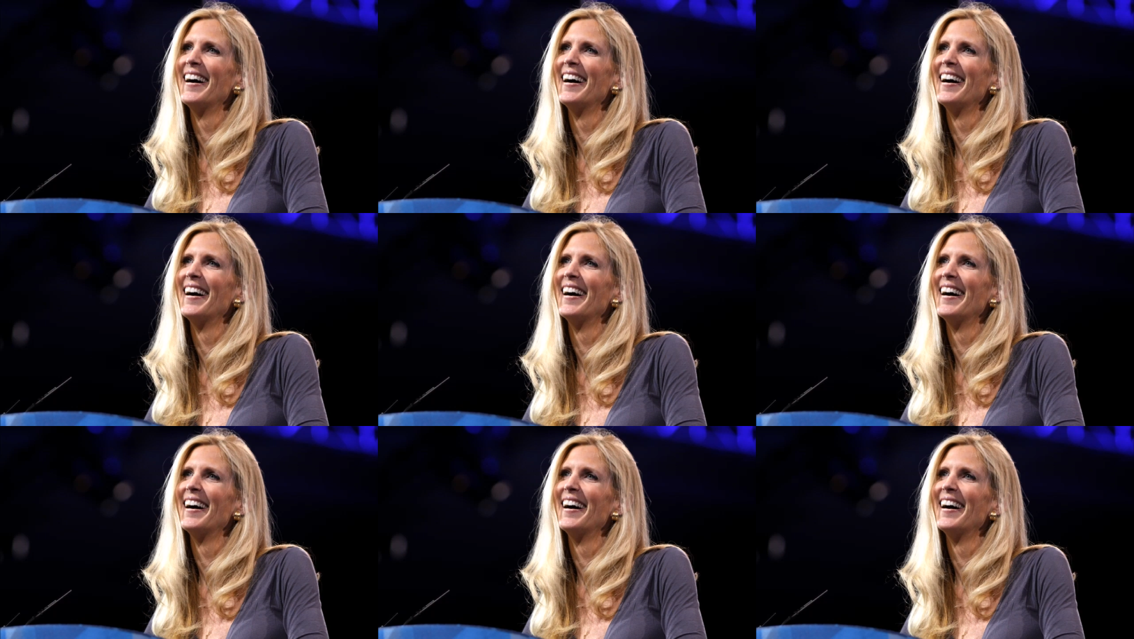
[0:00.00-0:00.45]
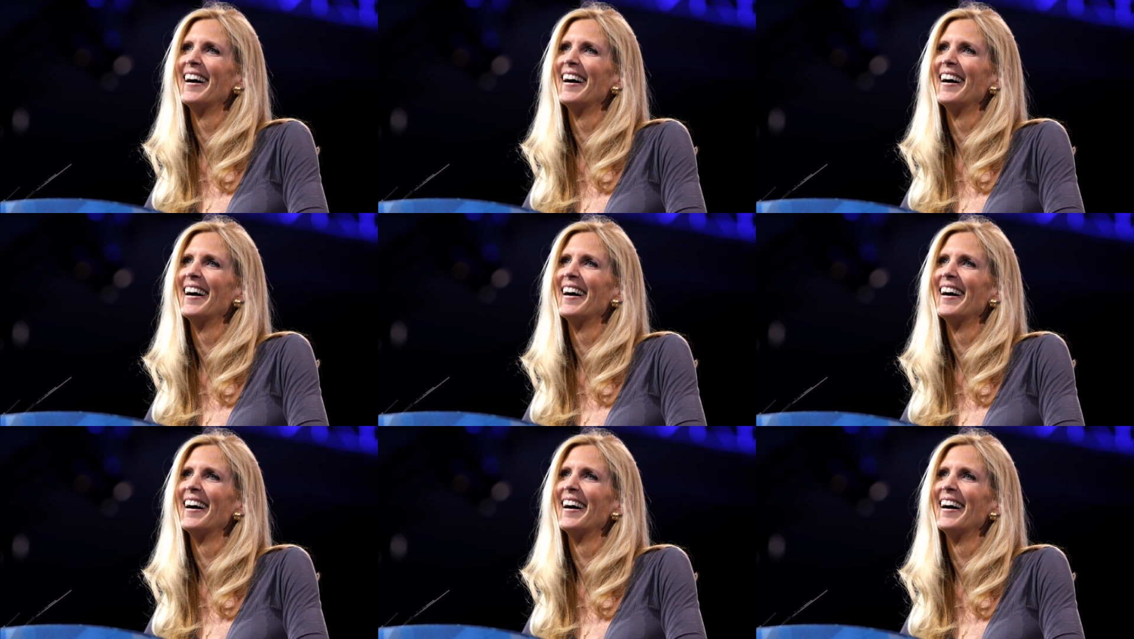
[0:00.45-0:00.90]

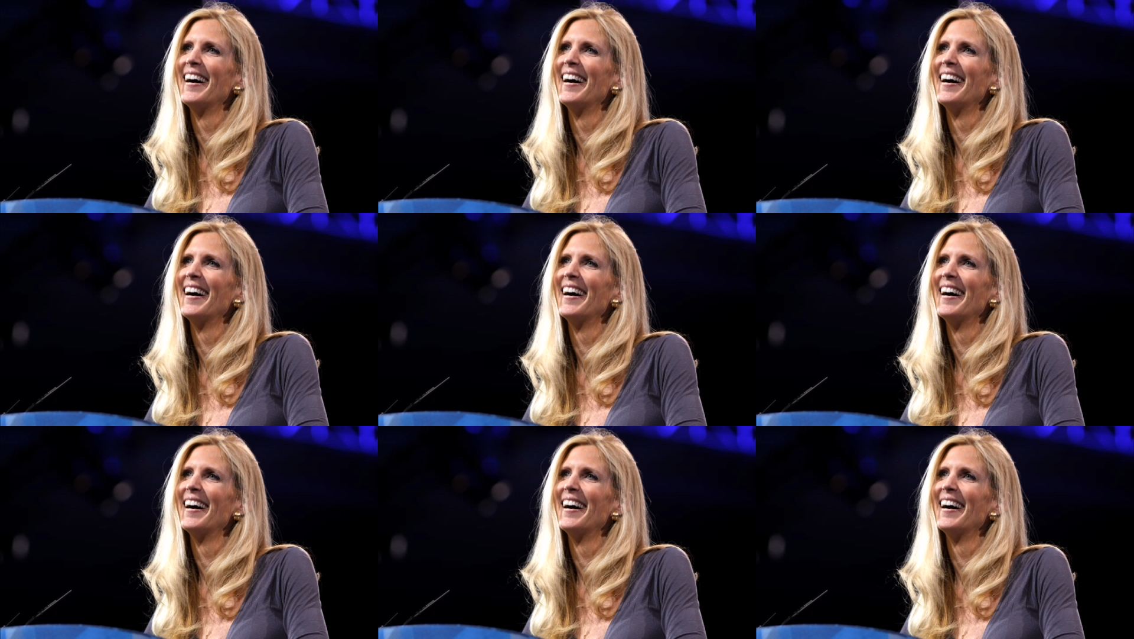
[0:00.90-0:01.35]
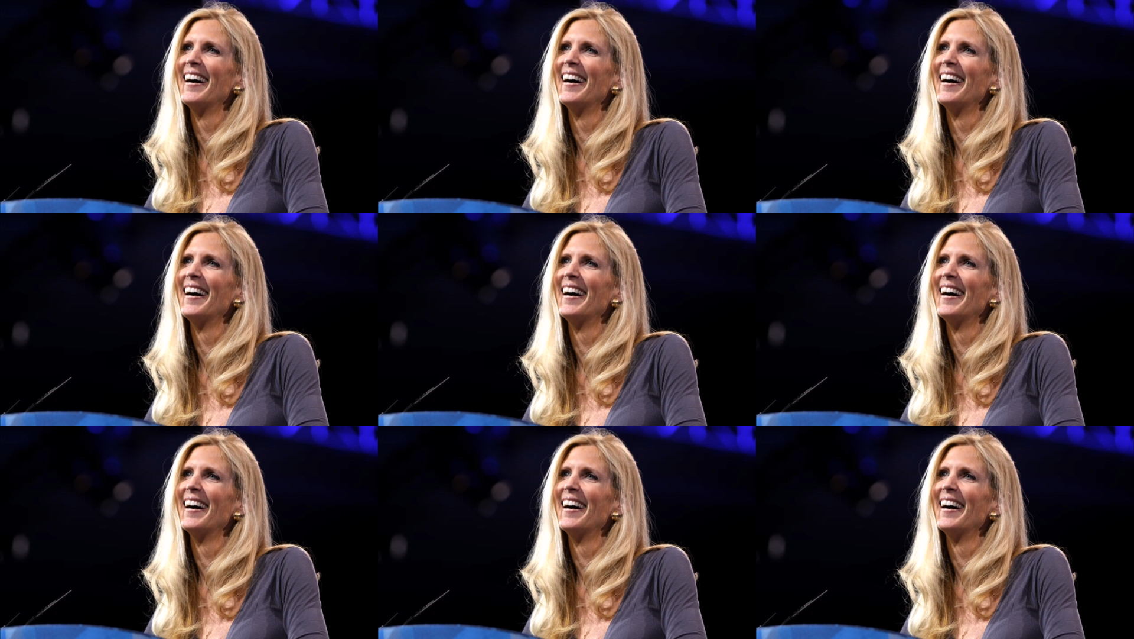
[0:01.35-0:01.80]

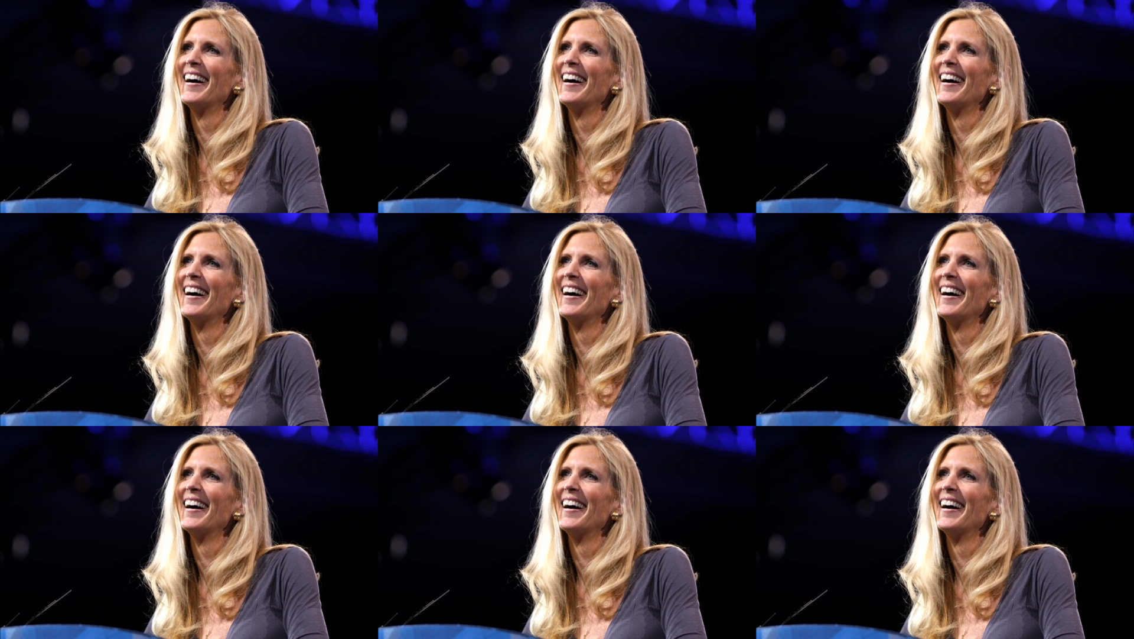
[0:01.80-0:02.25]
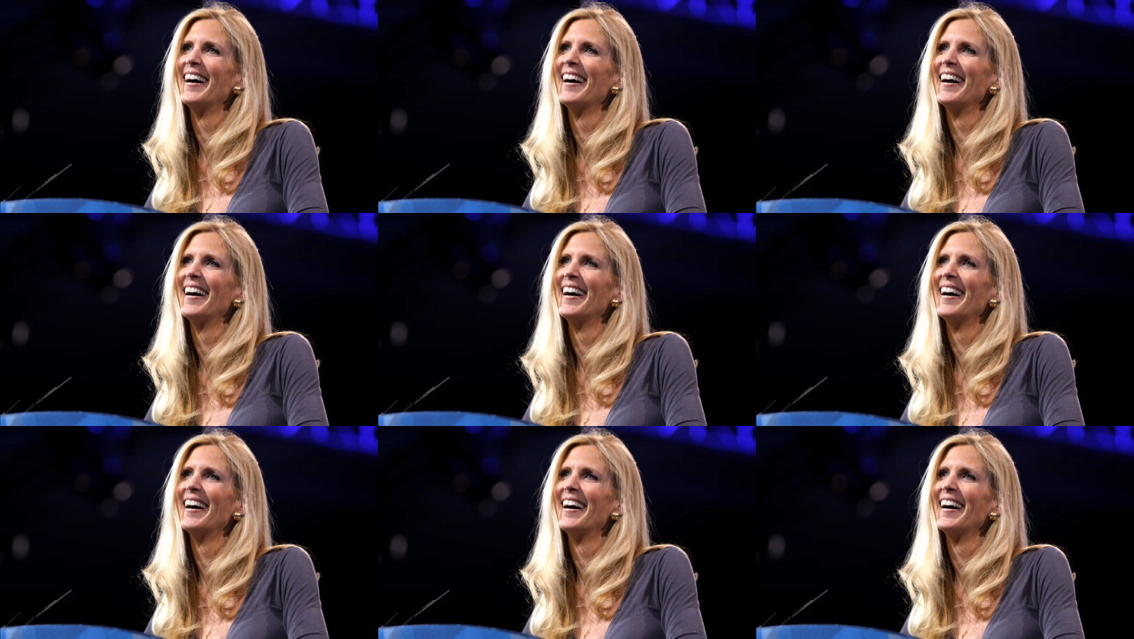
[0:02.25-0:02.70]

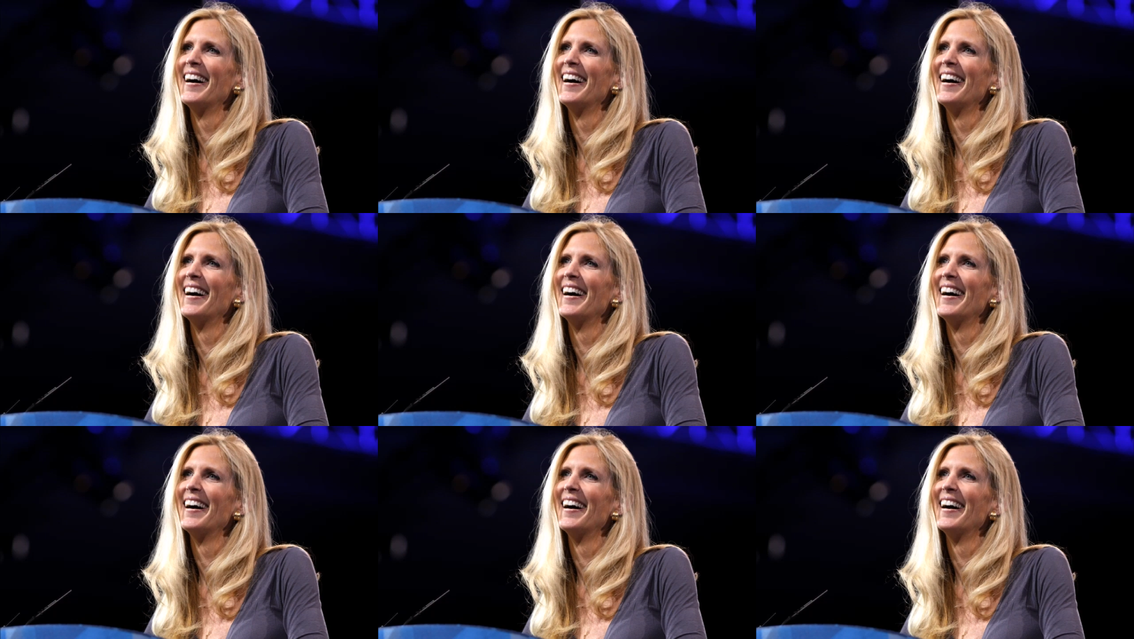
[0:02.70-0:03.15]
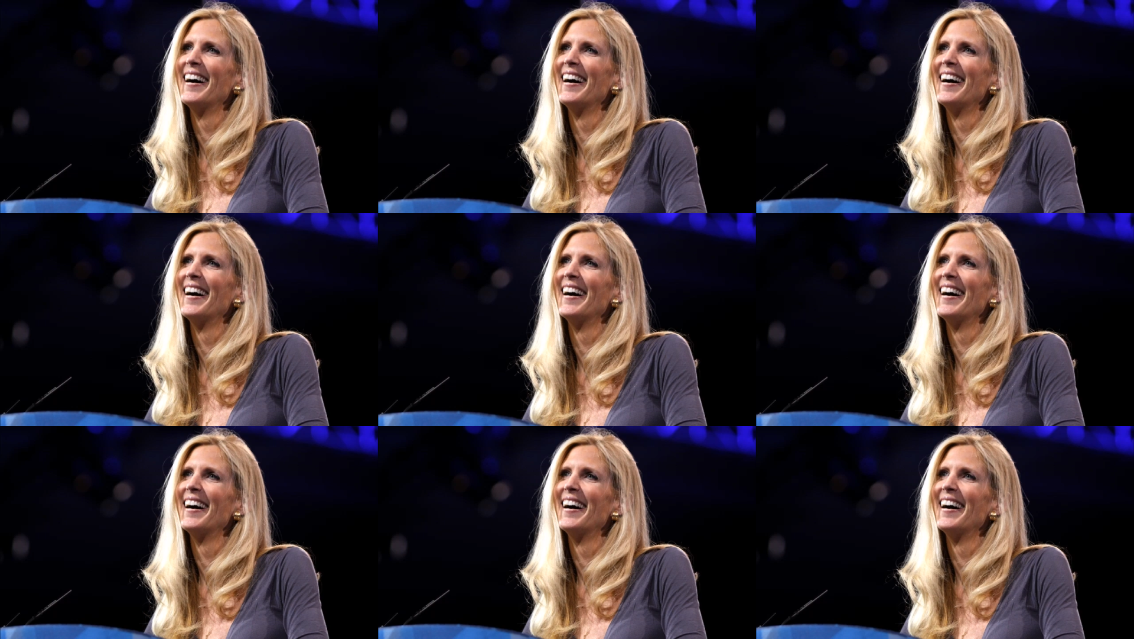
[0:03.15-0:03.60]

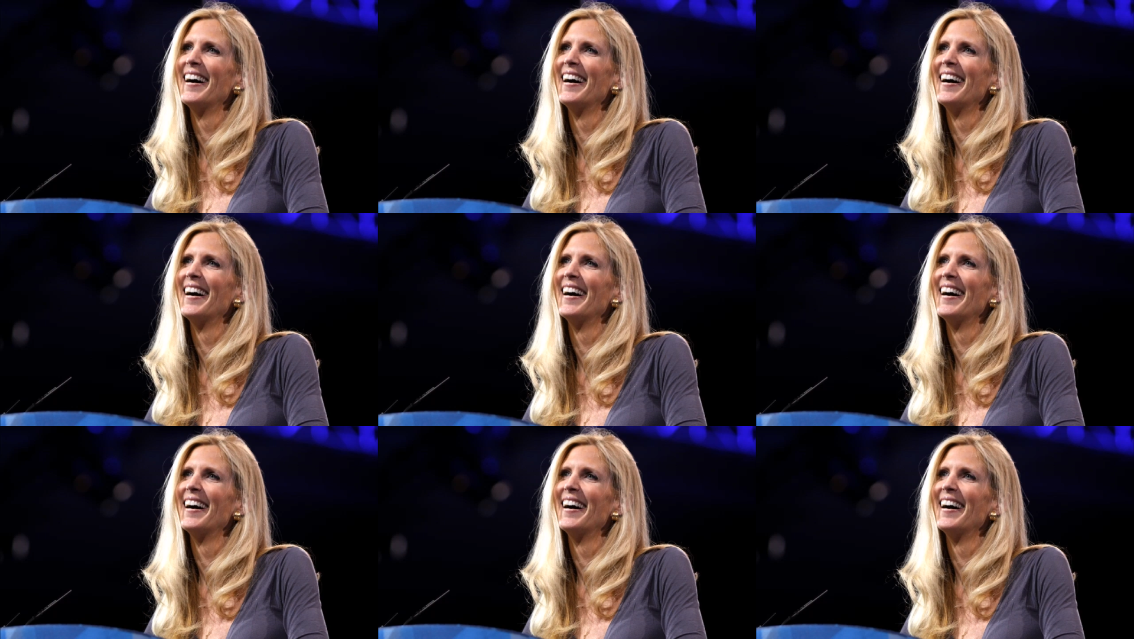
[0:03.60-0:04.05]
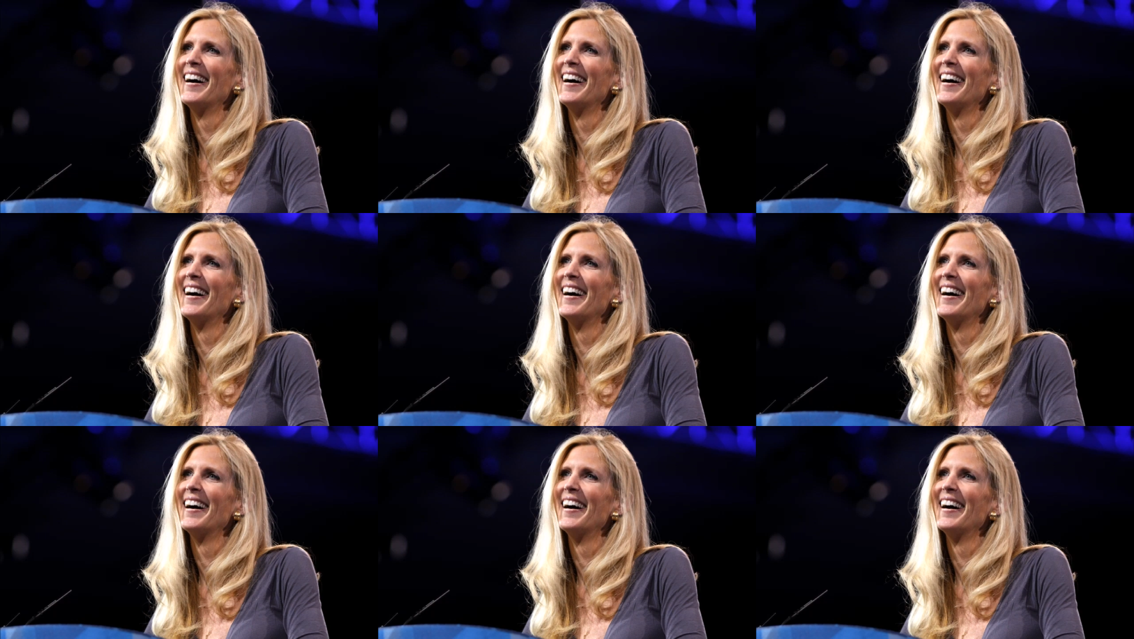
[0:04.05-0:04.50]

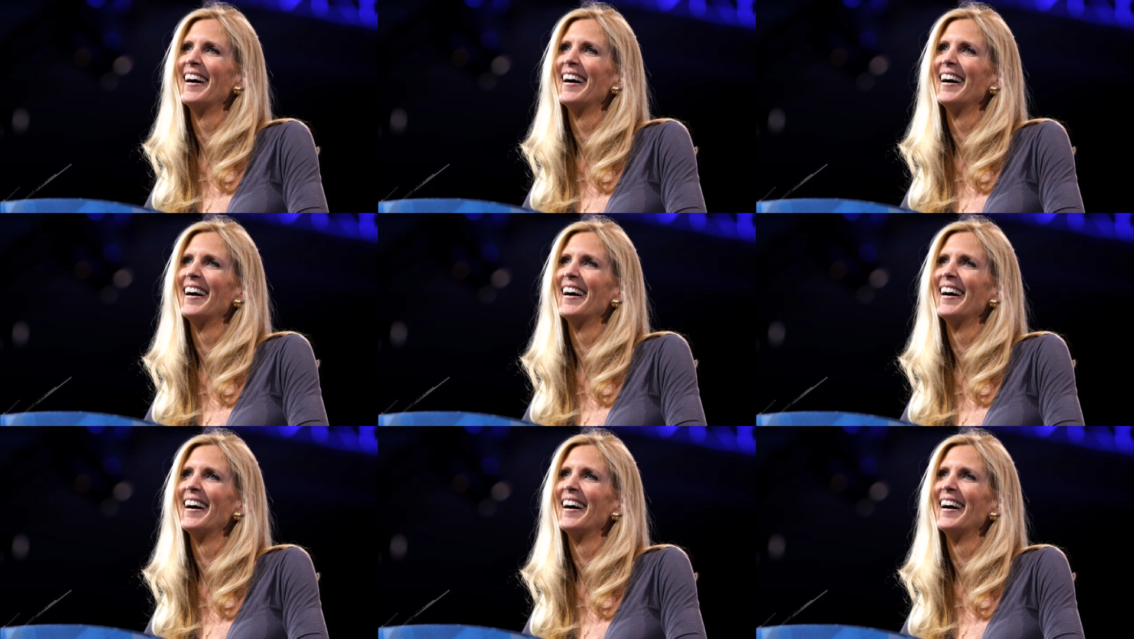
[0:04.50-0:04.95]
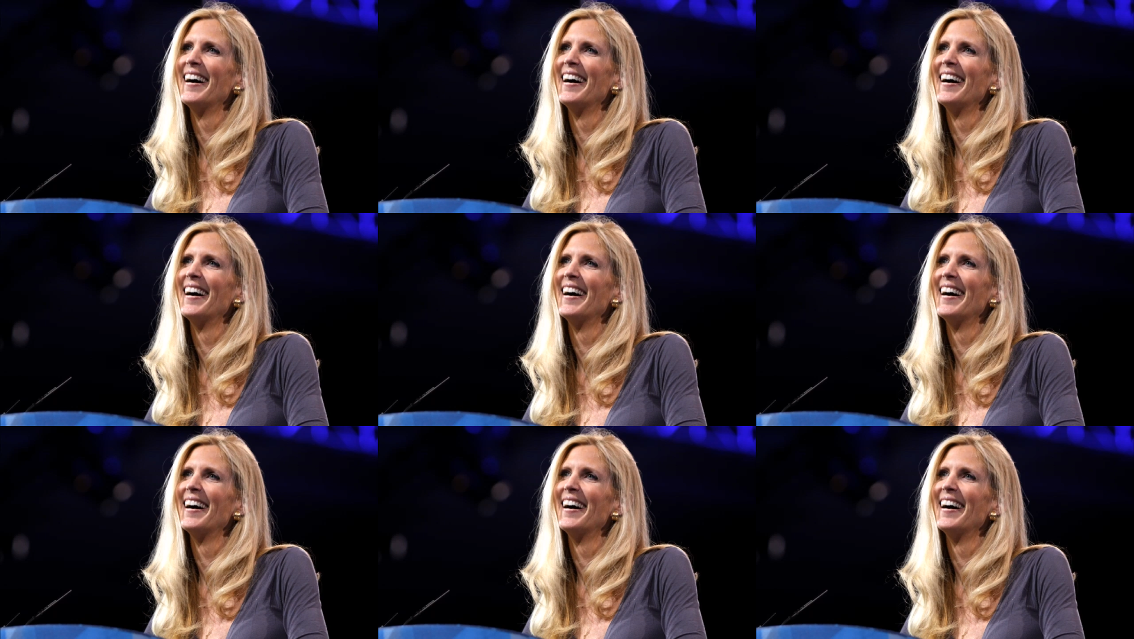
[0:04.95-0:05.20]
[no speech]